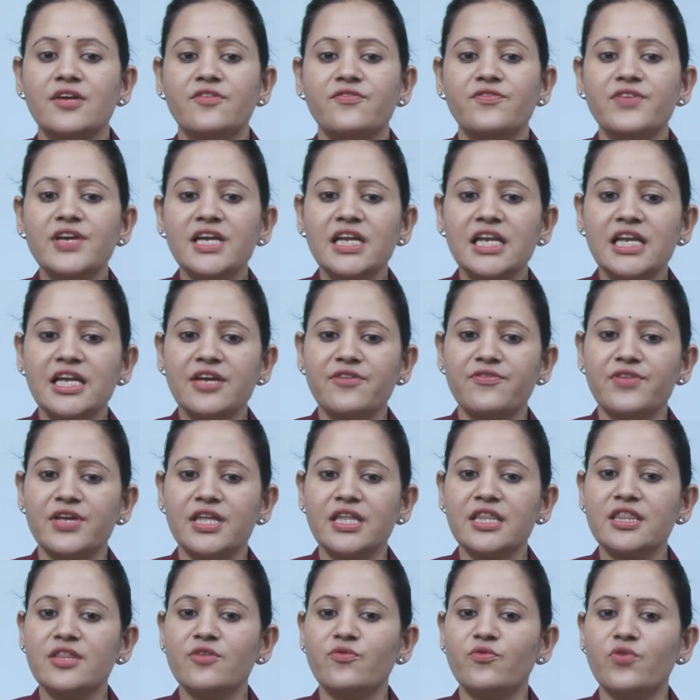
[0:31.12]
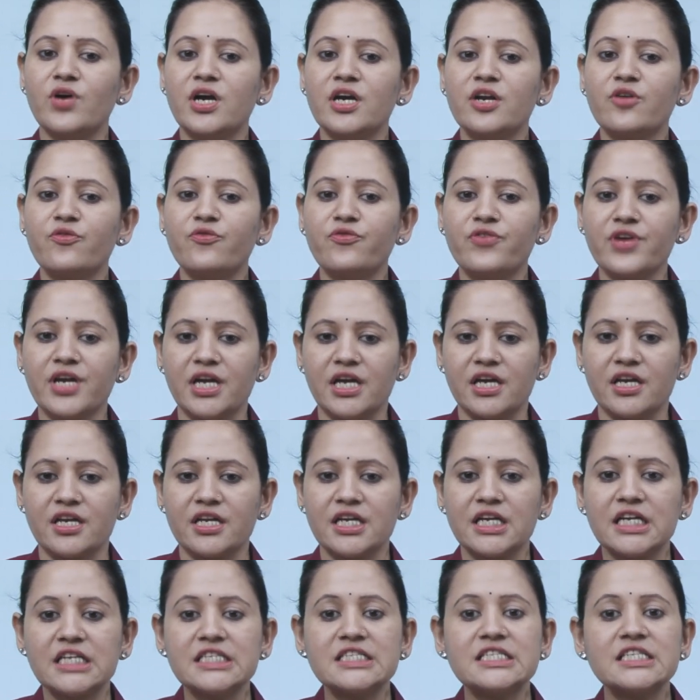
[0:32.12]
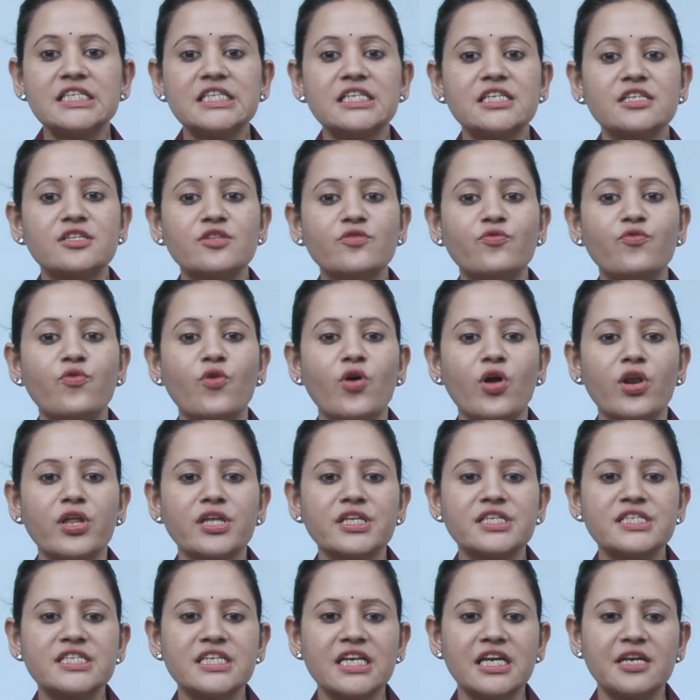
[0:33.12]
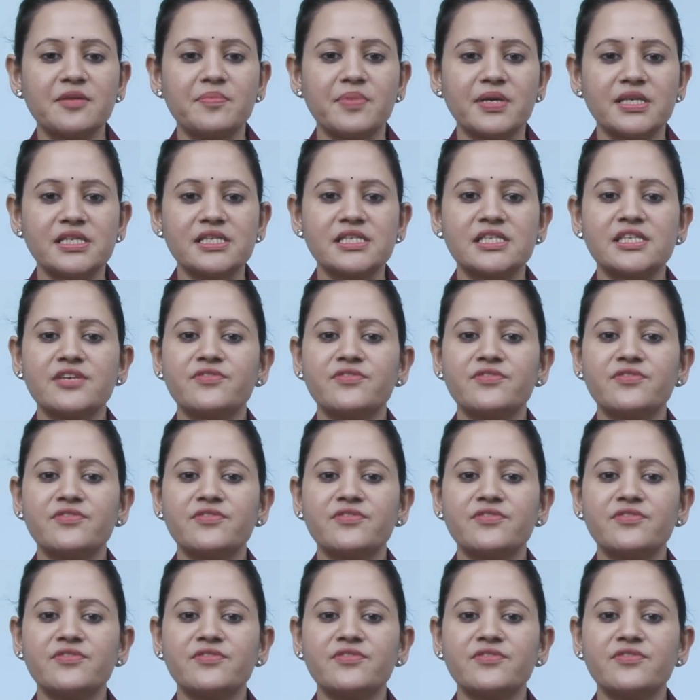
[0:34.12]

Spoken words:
We live in the world of figure. Consider the following statements.